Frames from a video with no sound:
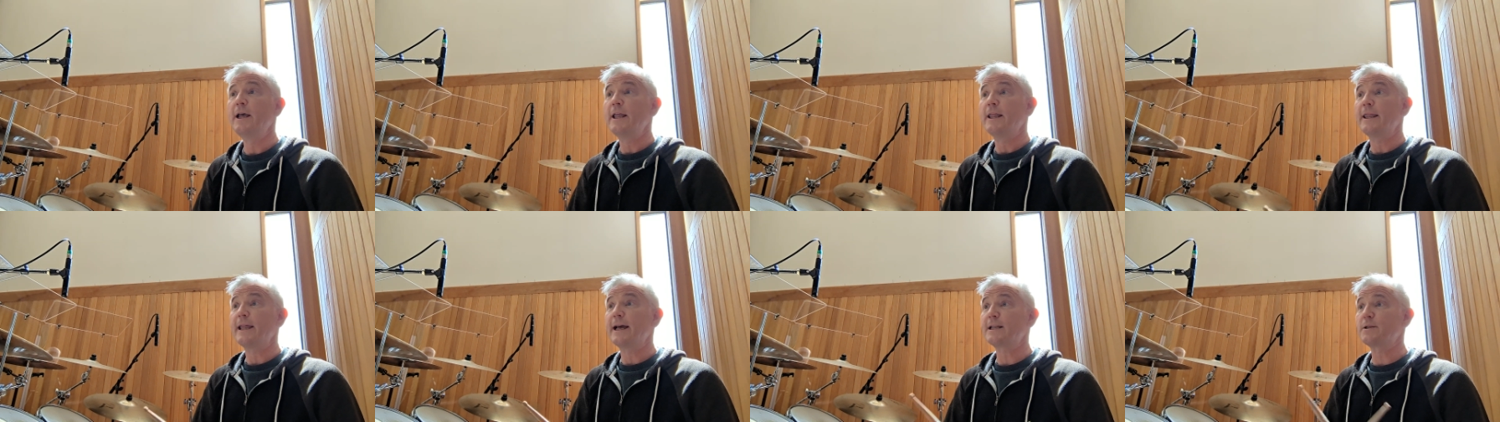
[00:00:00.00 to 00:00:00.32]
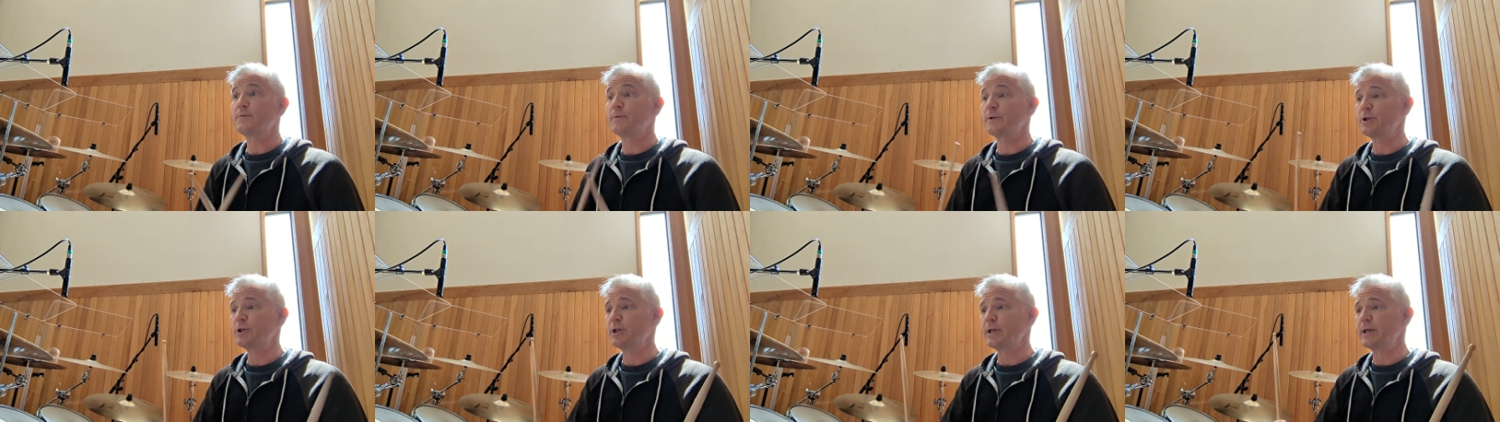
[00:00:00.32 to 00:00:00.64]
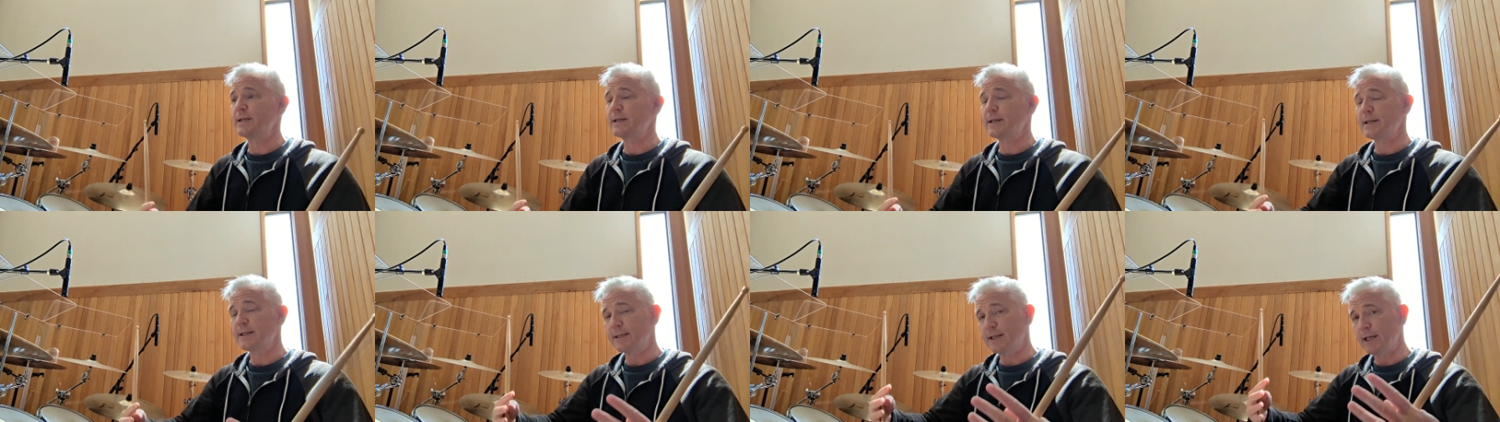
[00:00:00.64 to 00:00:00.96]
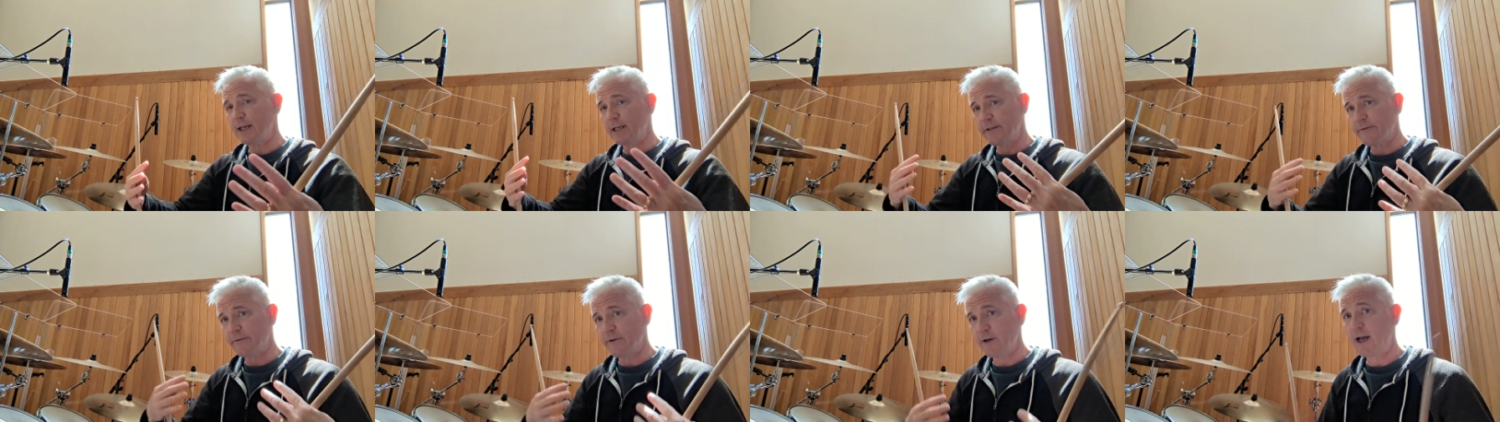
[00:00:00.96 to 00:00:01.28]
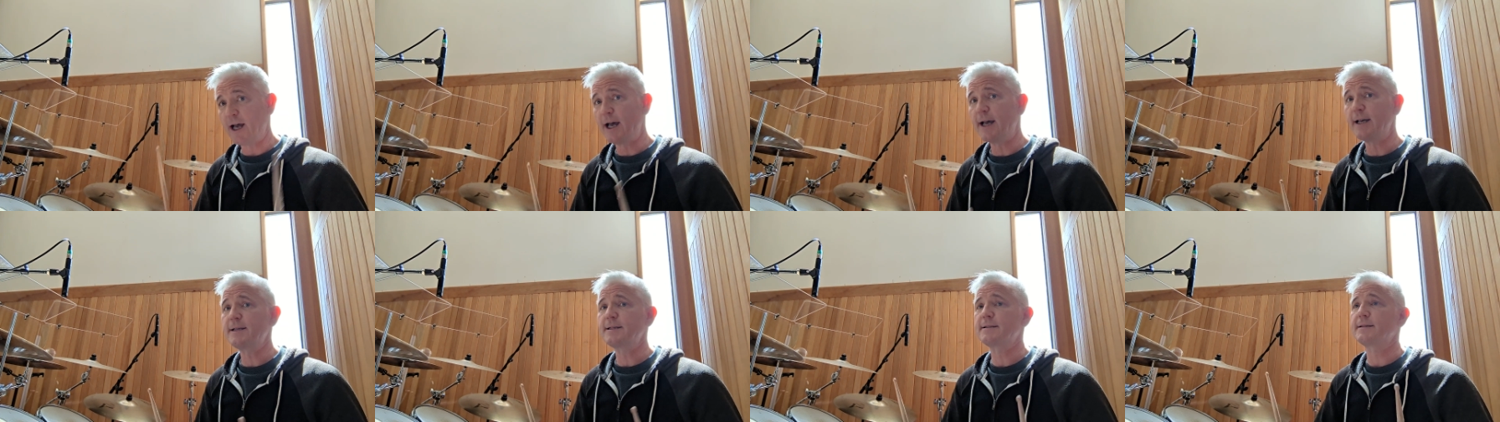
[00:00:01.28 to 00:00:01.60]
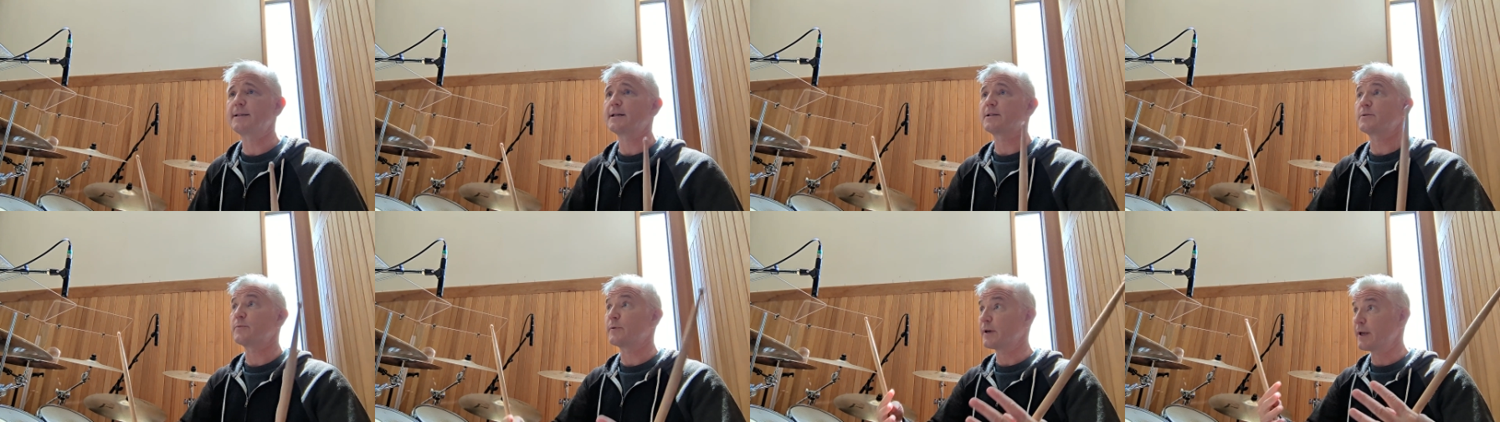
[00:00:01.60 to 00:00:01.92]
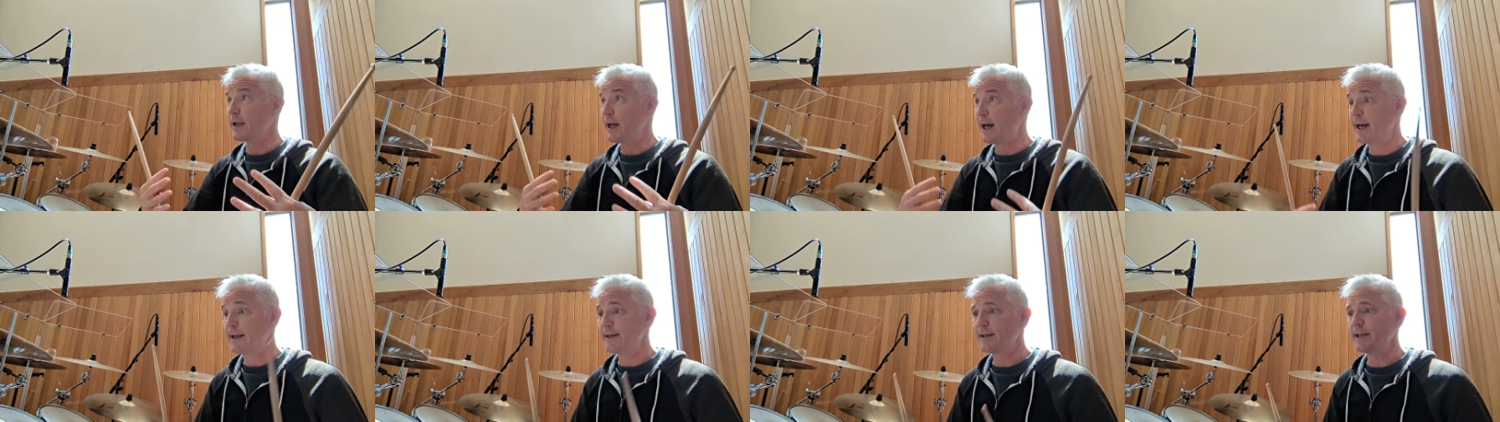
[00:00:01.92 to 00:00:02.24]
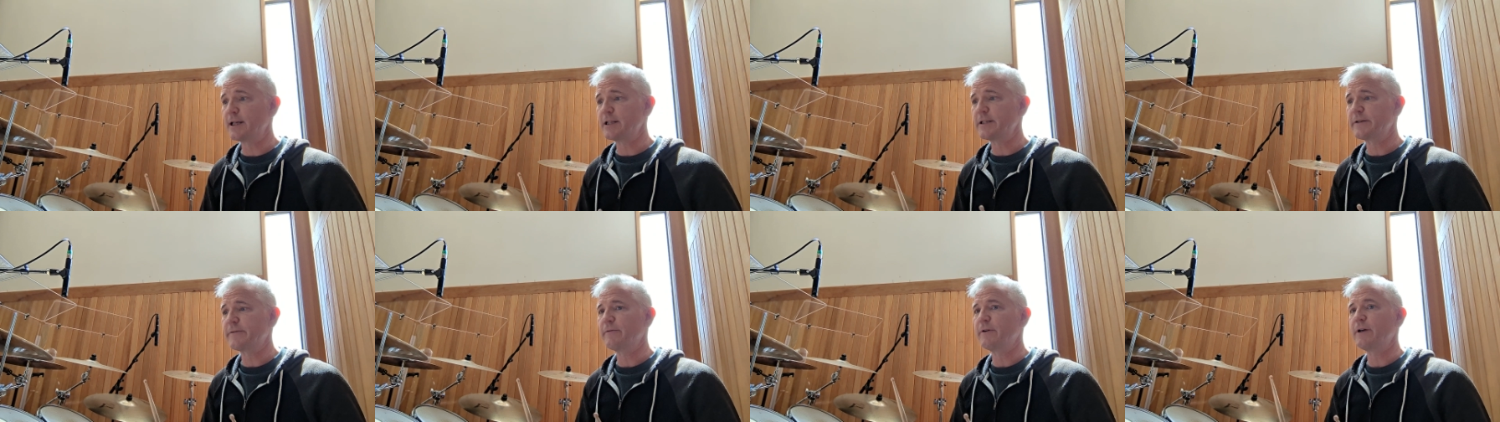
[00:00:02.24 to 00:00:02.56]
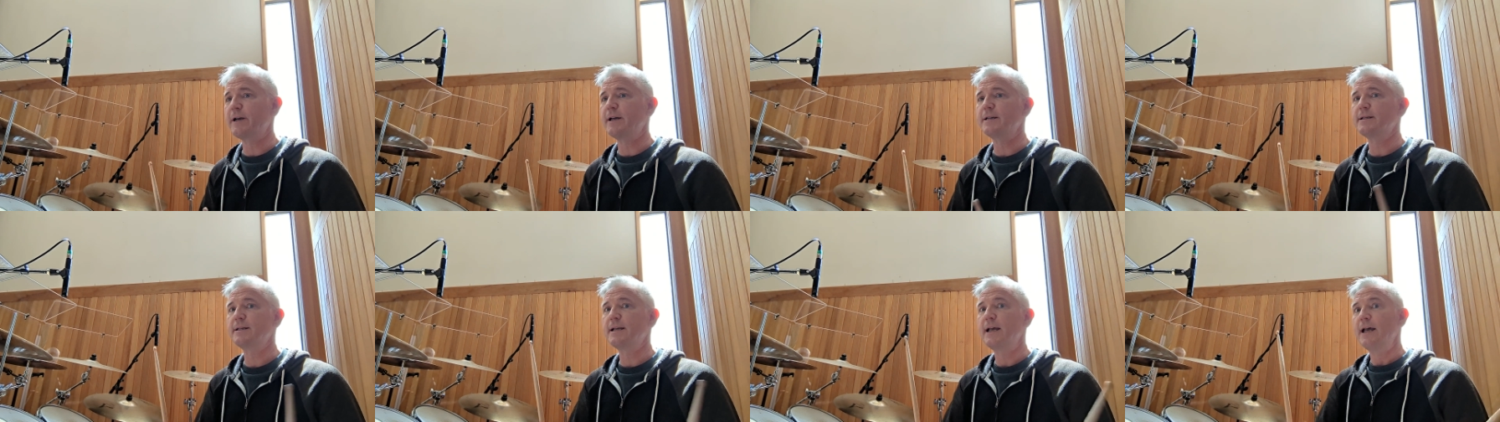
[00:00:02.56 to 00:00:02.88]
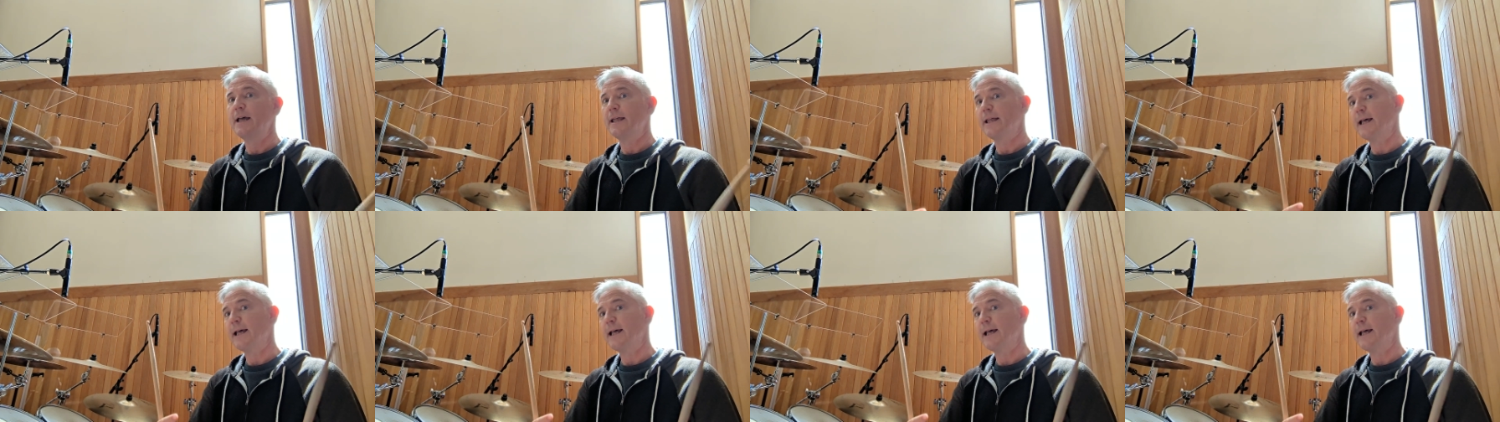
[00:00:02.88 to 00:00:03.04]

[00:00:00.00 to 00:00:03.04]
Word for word: That's what Jesus does for us. That's what God does for us.